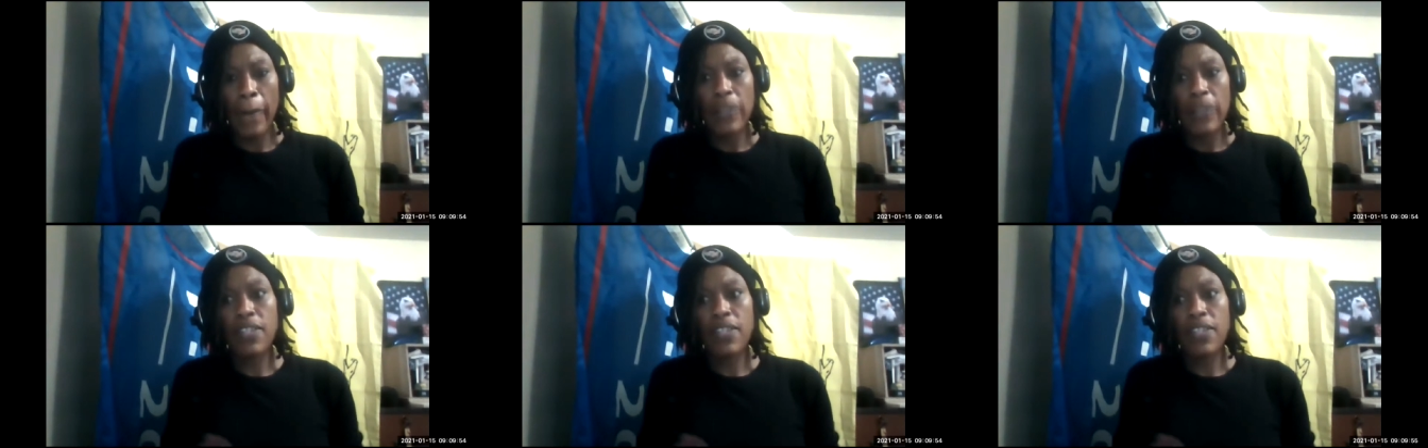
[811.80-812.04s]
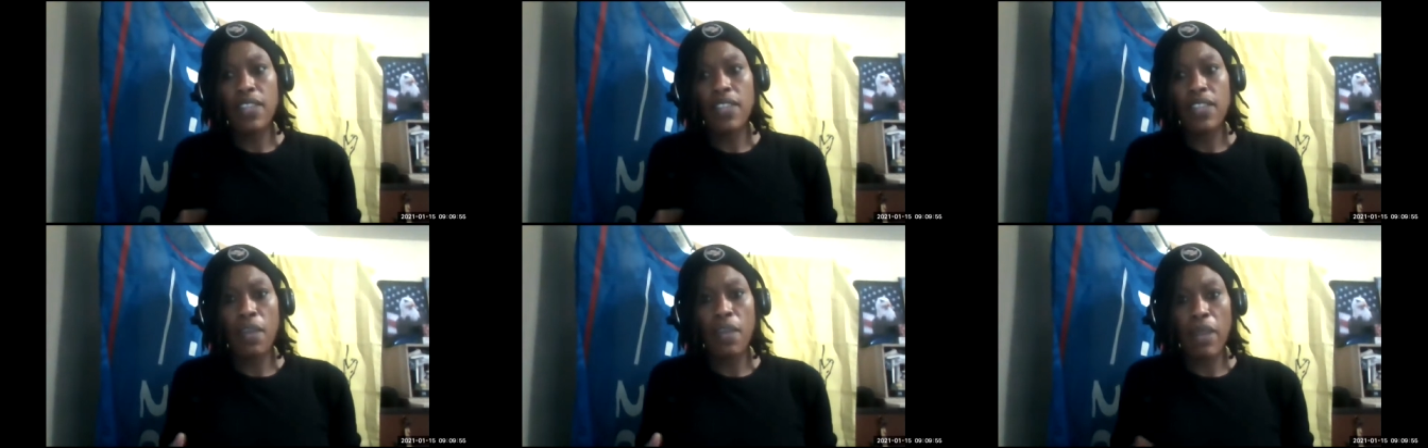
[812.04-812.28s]

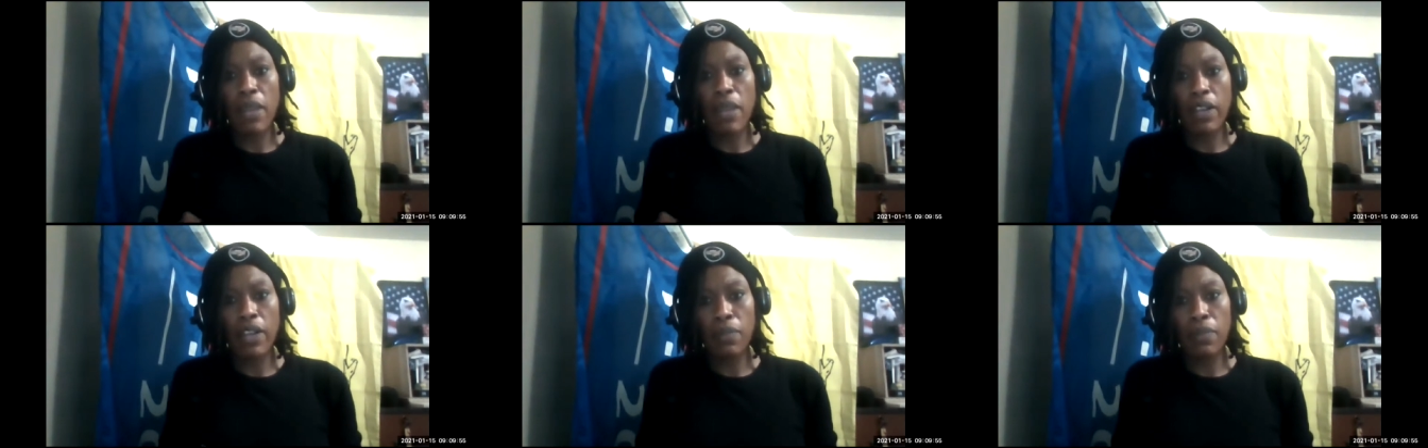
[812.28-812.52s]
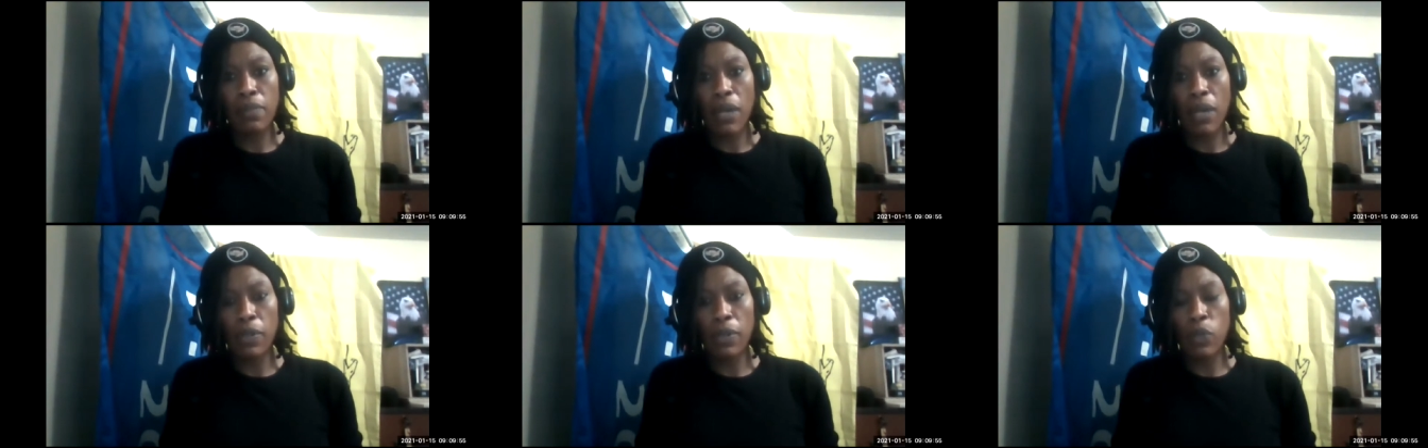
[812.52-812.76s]
to the
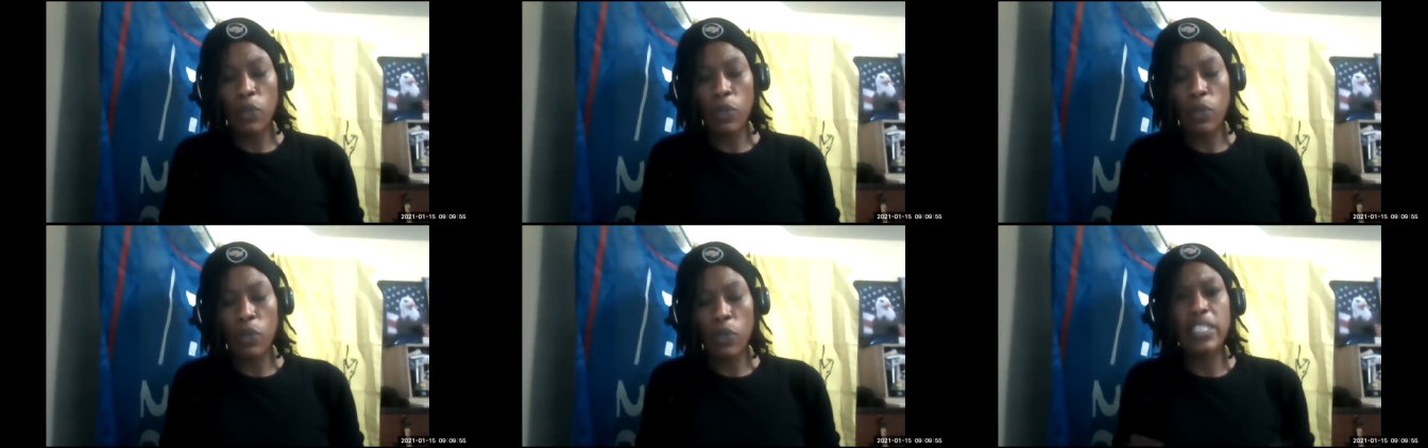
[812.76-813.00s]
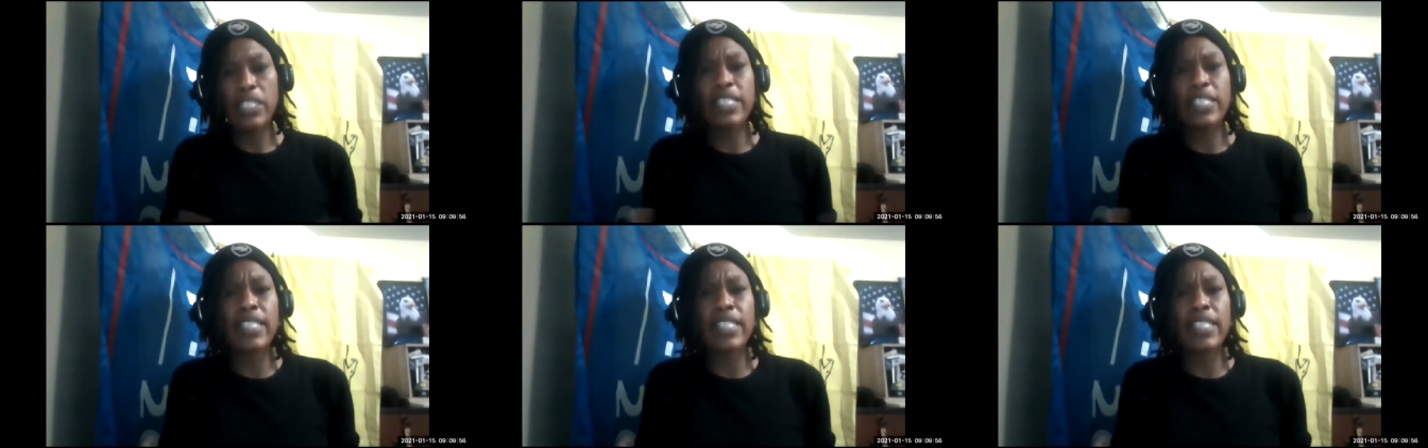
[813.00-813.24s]
American public. We're
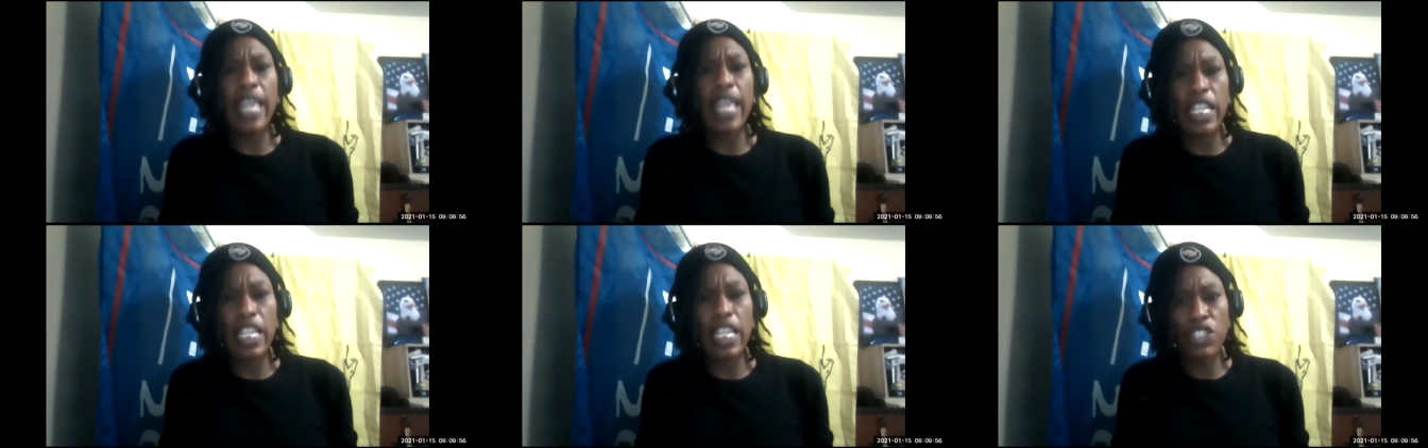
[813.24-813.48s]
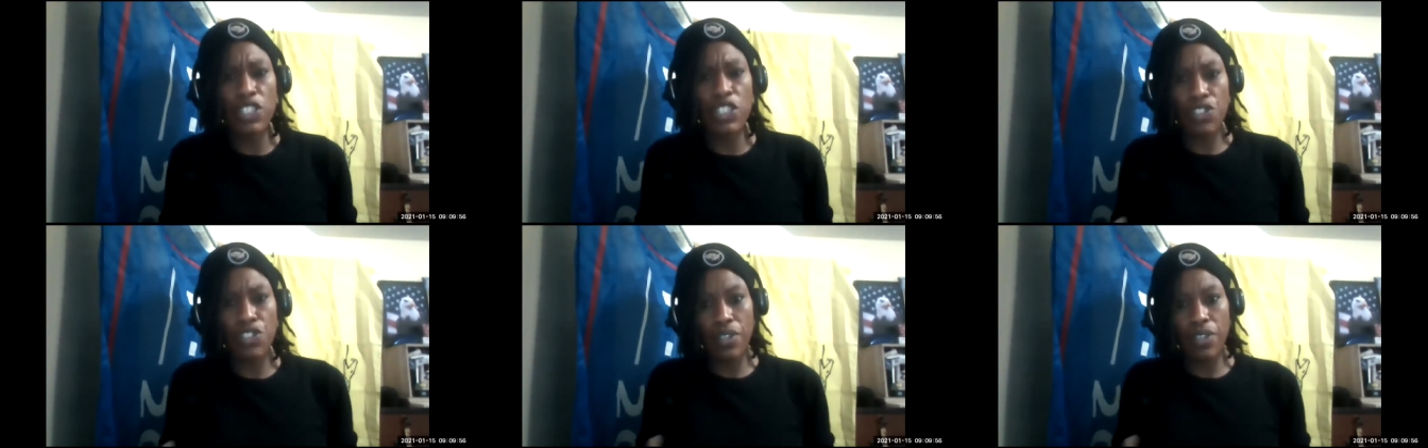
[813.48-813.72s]
a
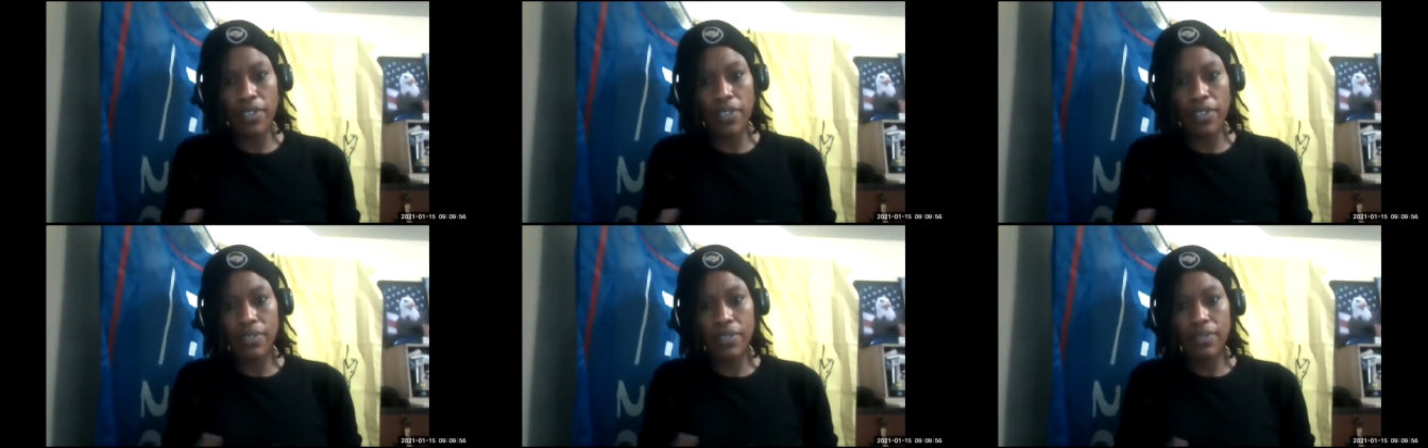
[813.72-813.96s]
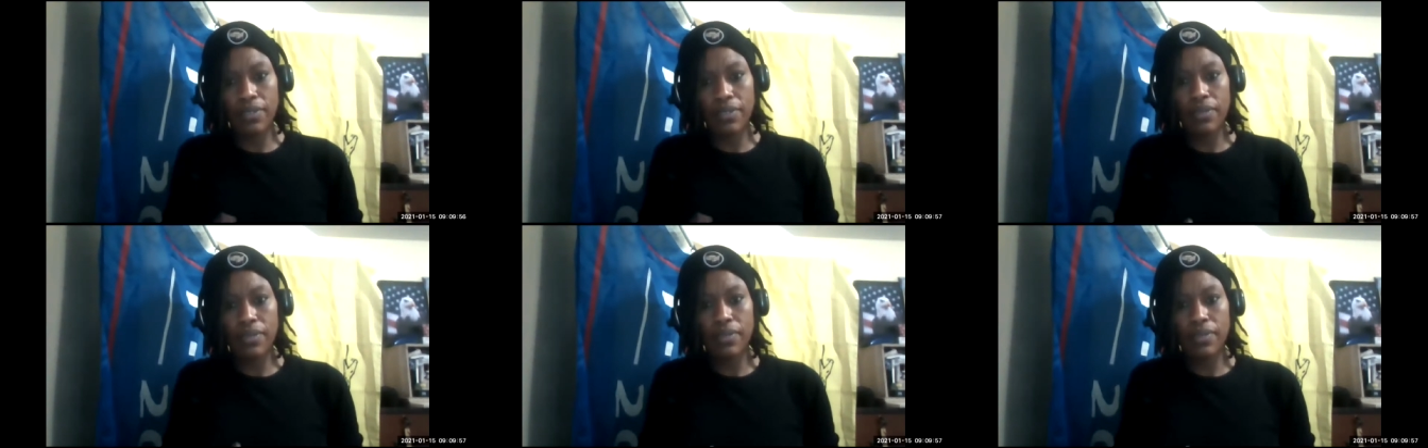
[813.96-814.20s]
danger
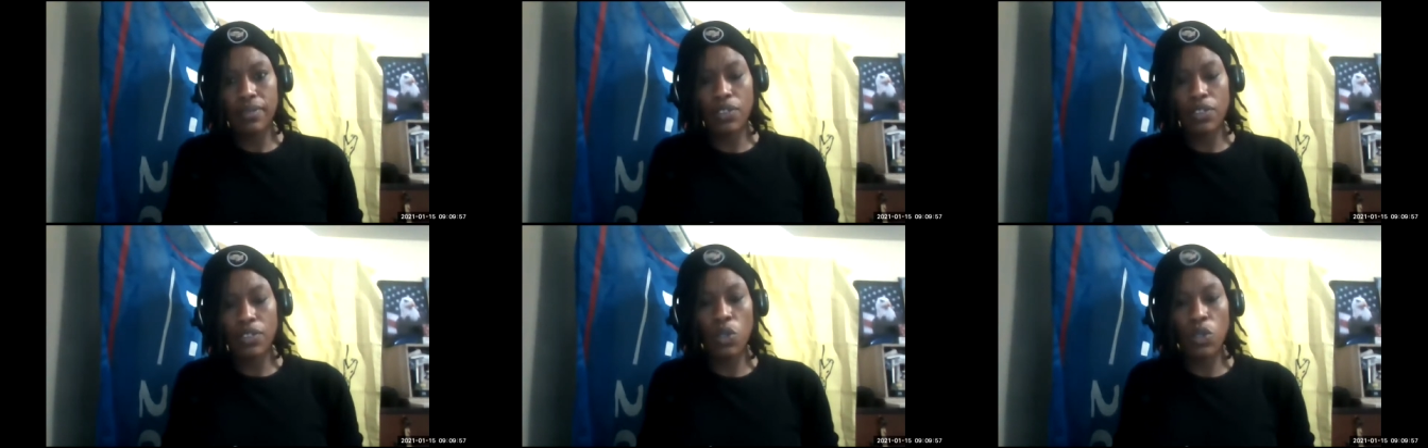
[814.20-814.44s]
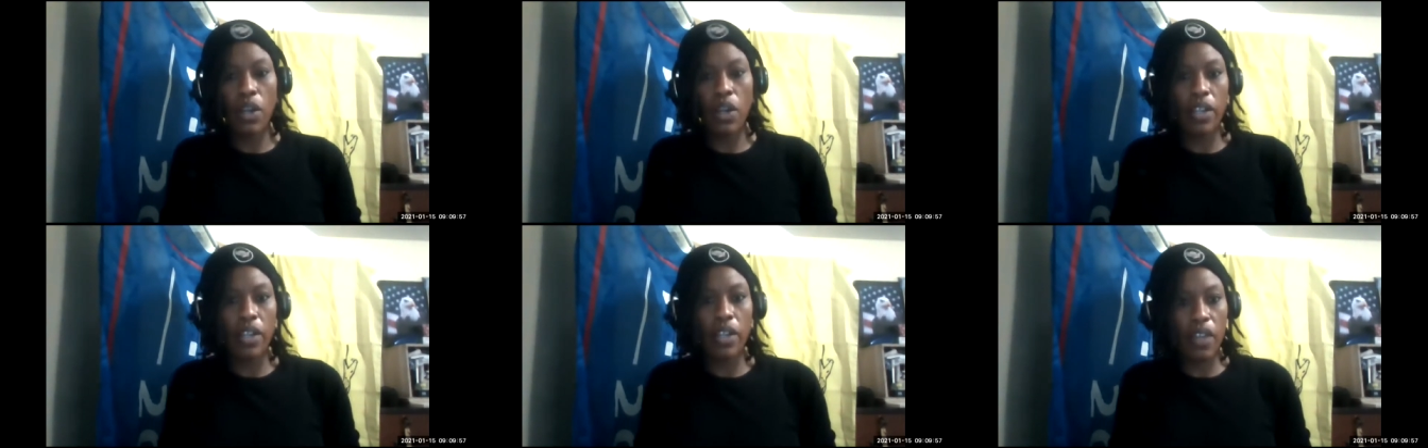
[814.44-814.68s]

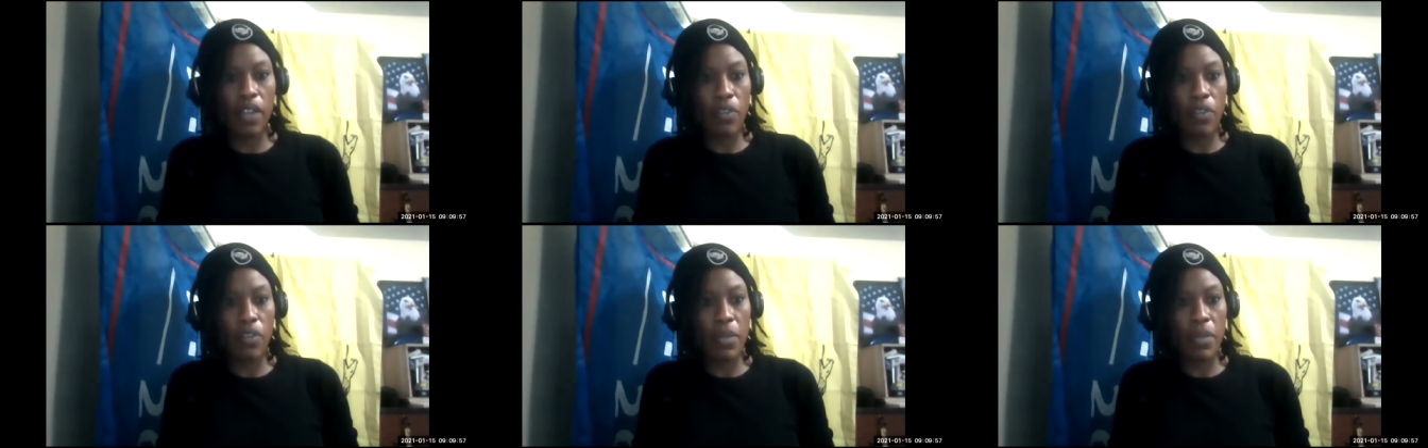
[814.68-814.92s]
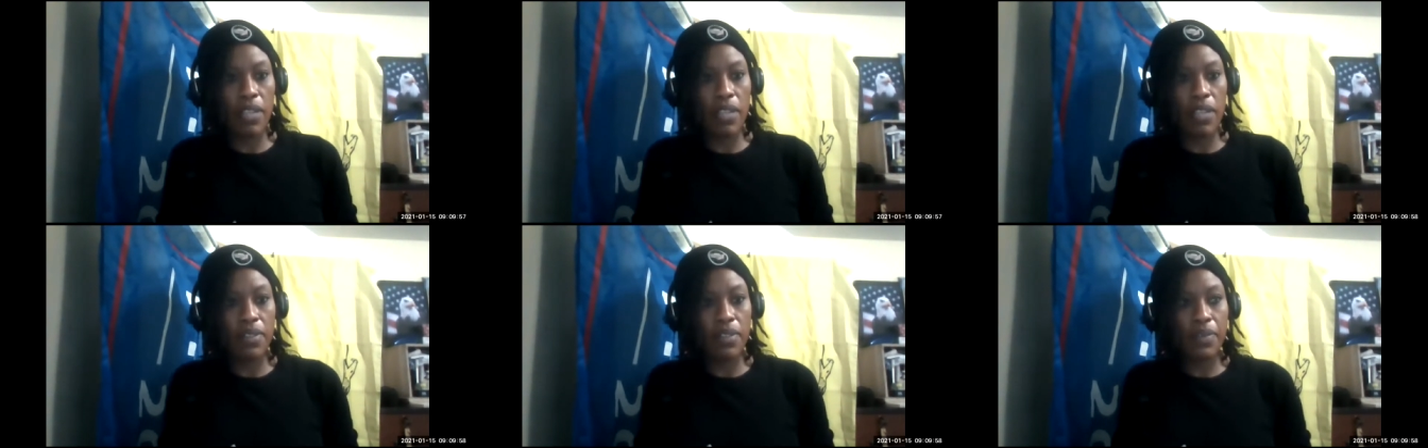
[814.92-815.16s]
to our
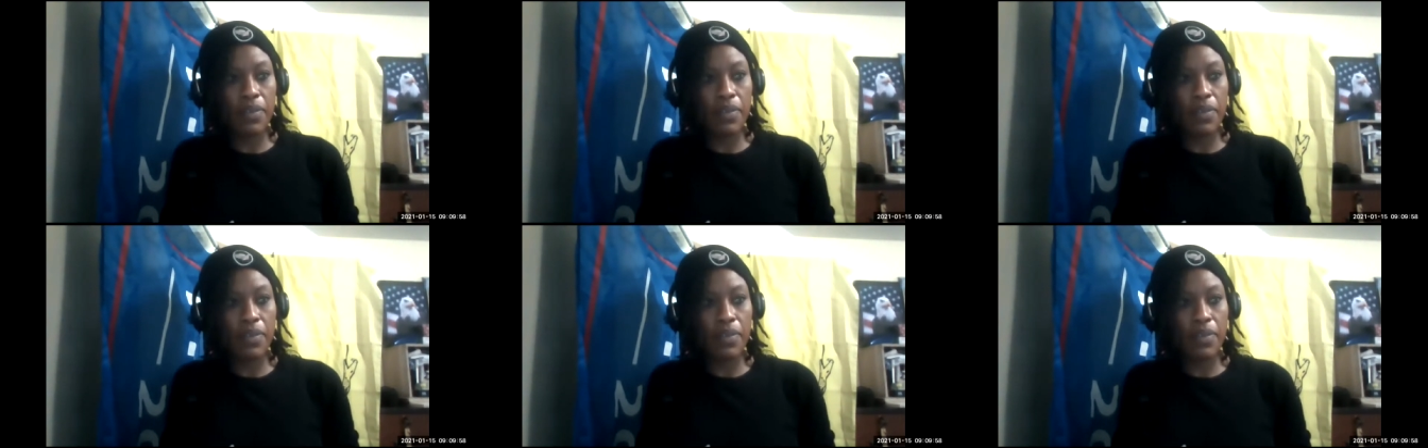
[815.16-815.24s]
government.